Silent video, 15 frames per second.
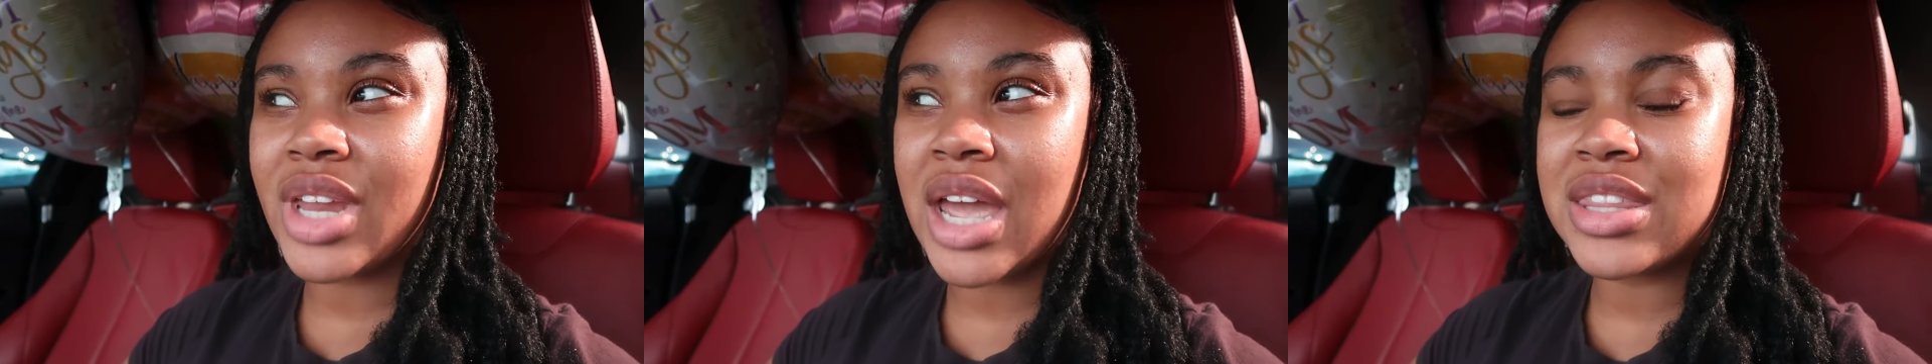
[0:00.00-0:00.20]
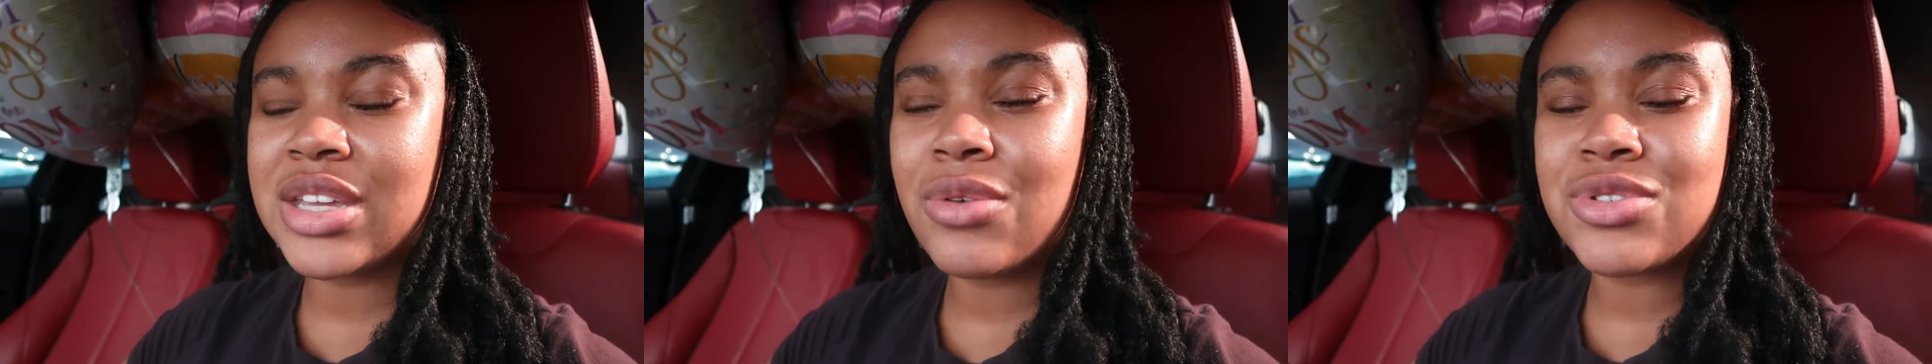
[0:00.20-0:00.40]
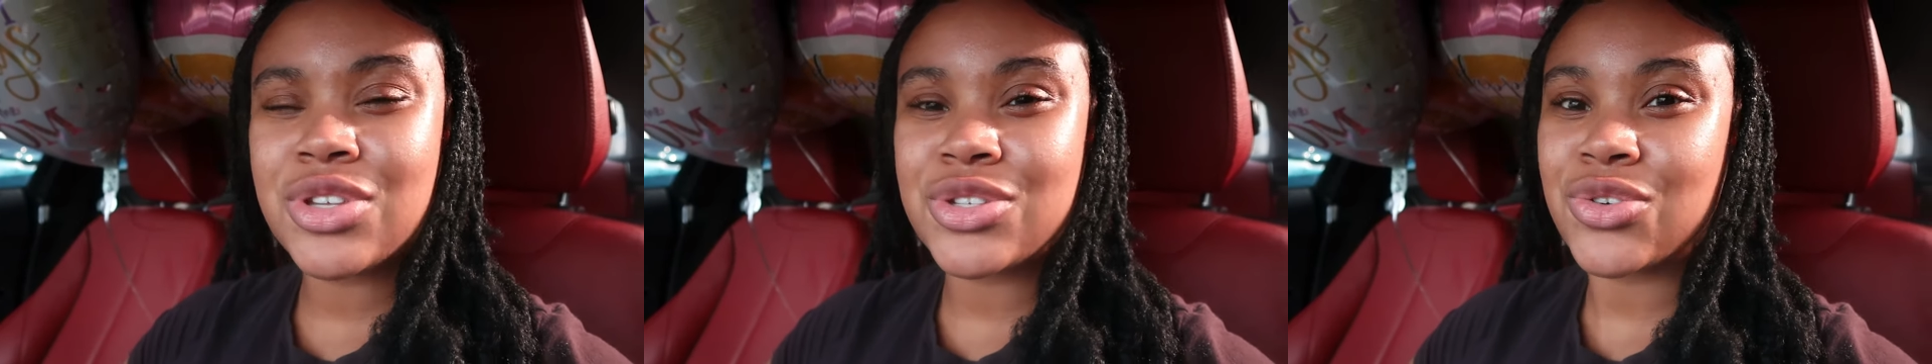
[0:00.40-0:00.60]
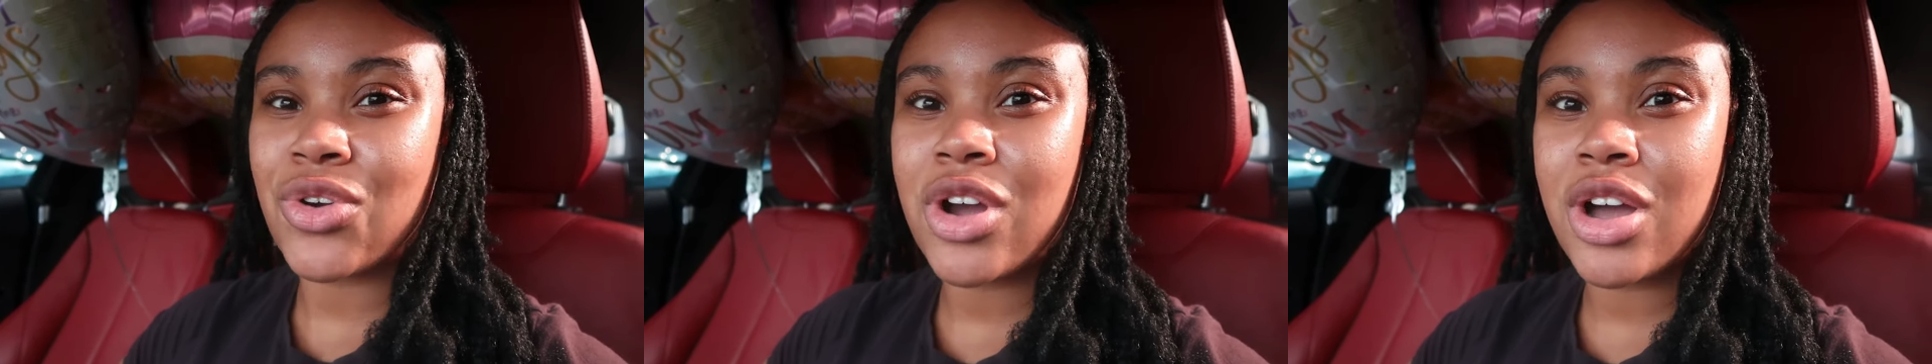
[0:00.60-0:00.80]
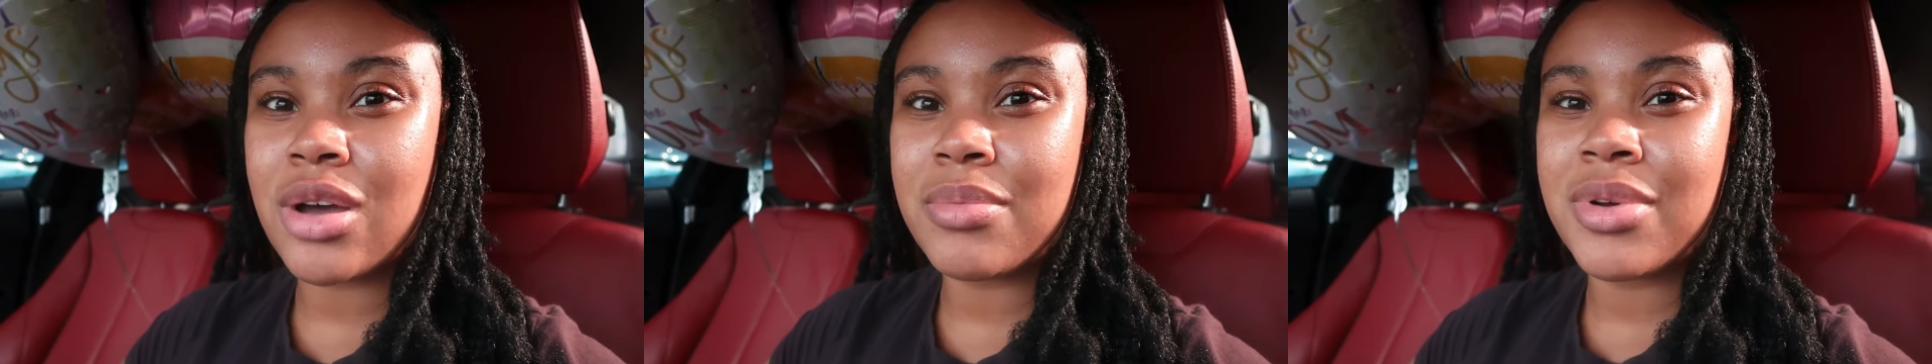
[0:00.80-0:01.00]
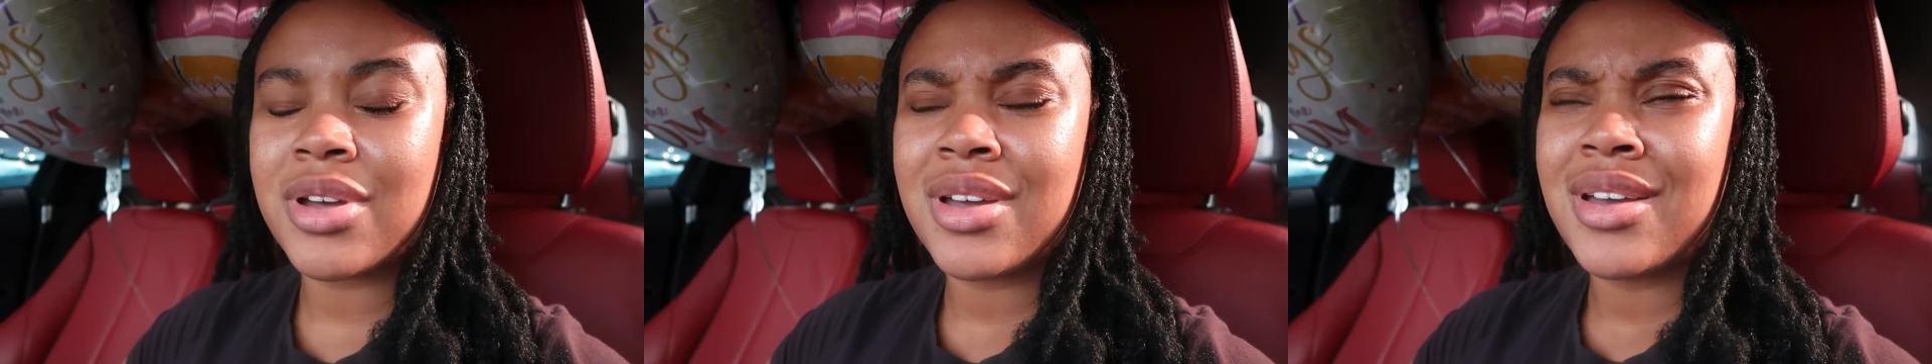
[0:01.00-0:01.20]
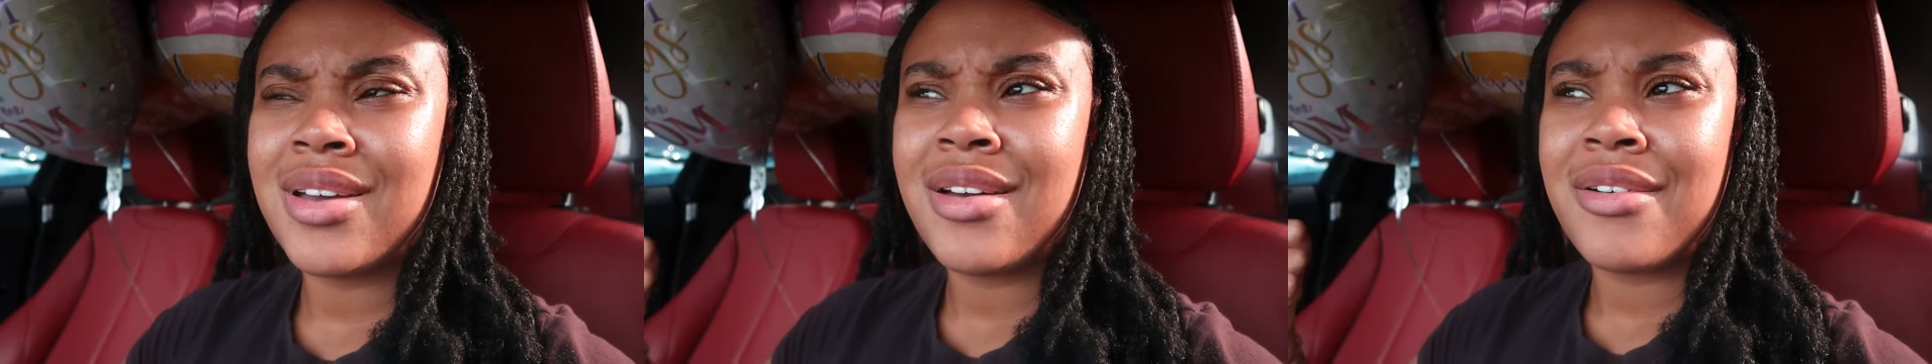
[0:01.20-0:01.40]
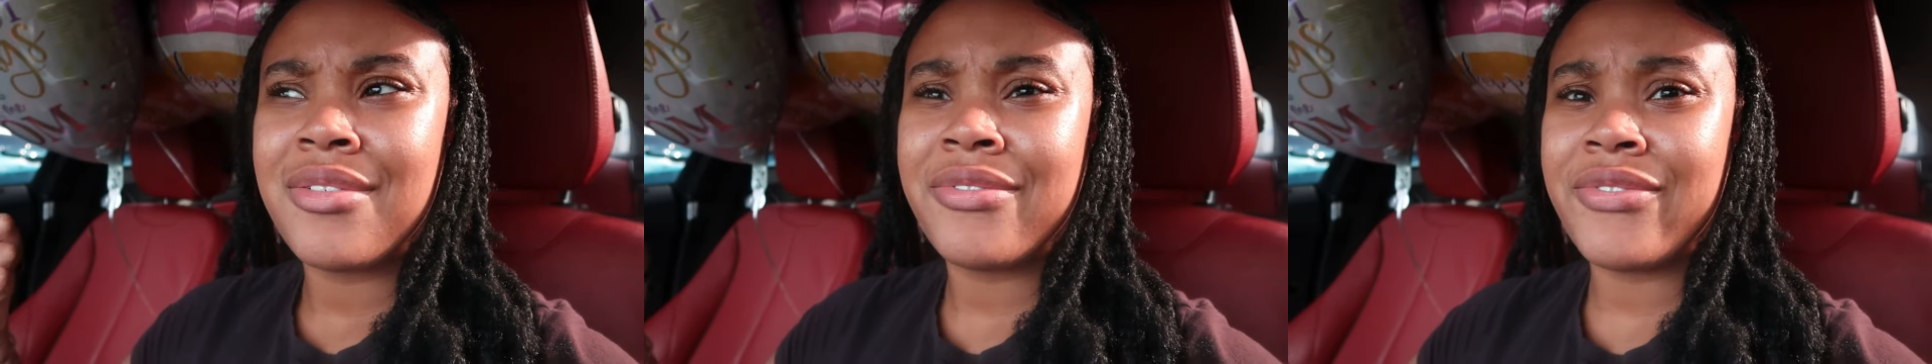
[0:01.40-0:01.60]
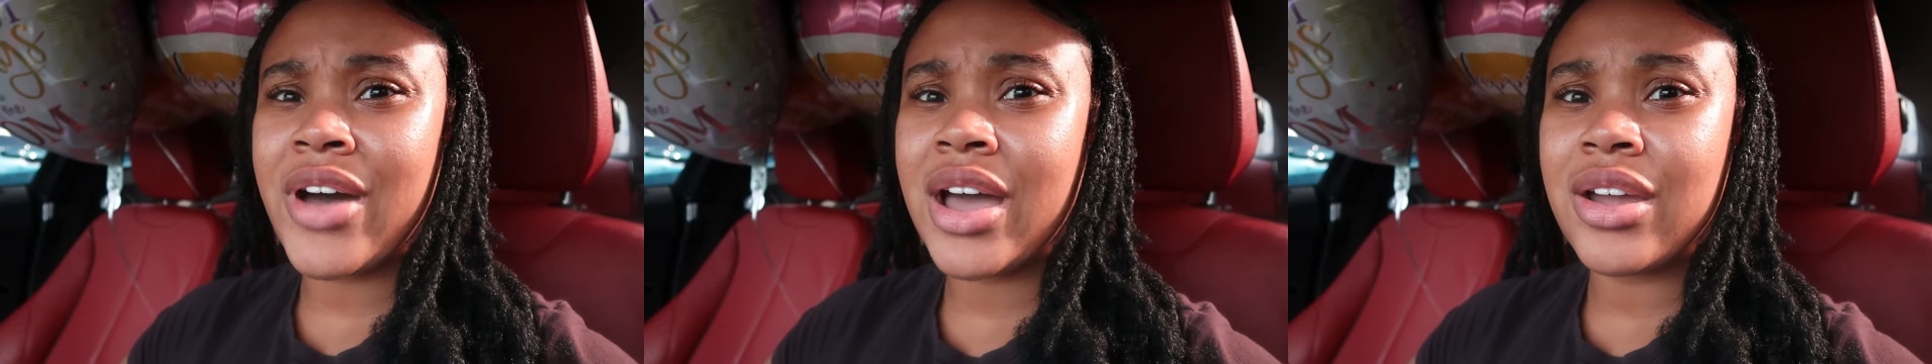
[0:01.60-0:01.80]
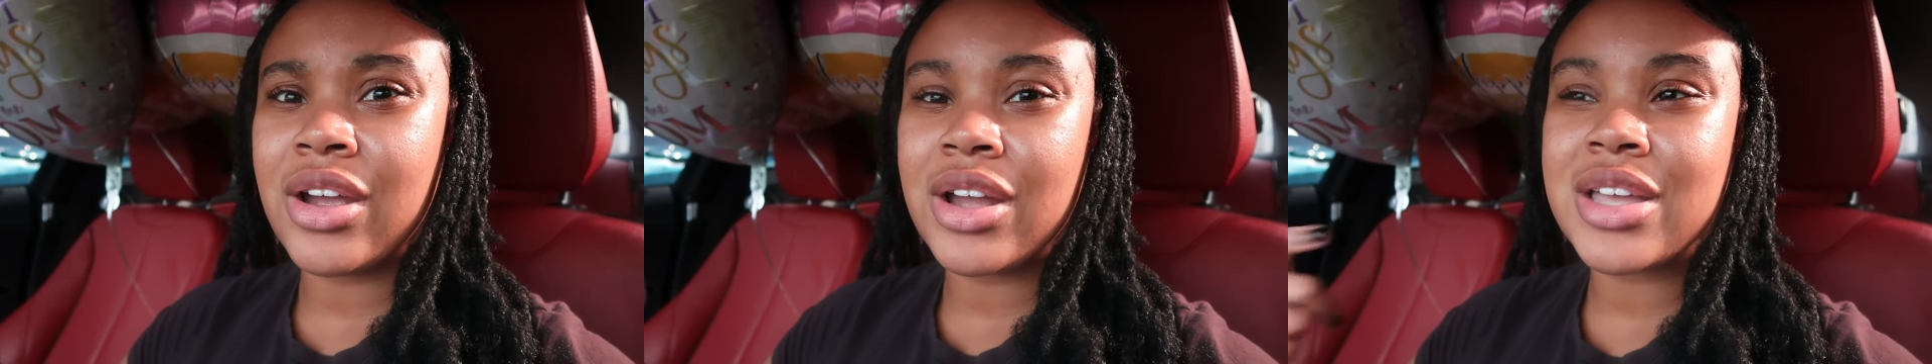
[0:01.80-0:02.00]
I think it was a scrub
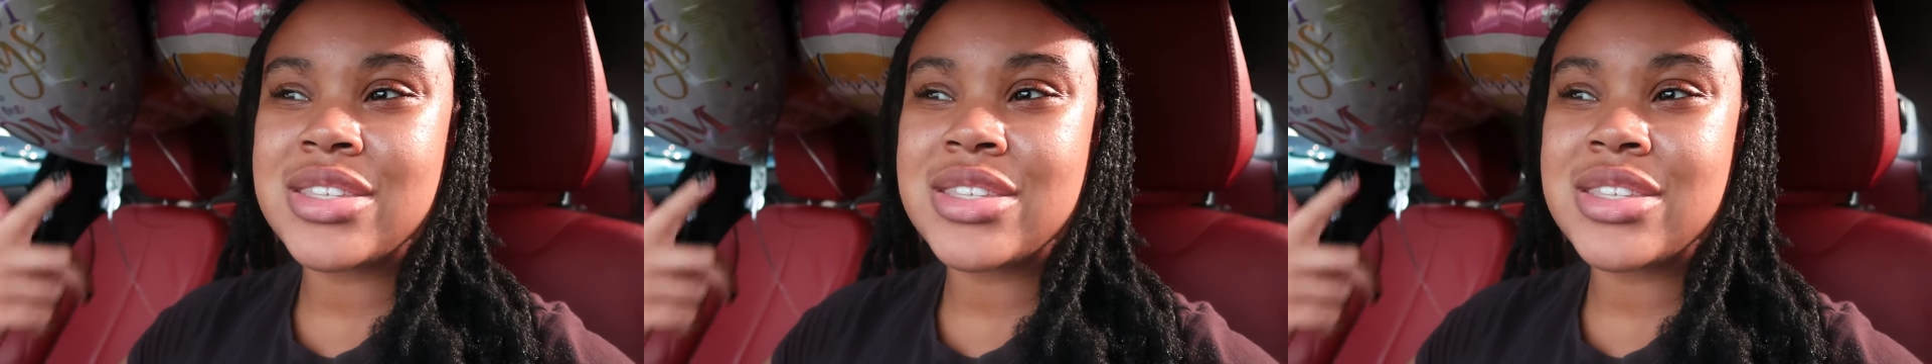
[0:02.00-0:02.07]
fire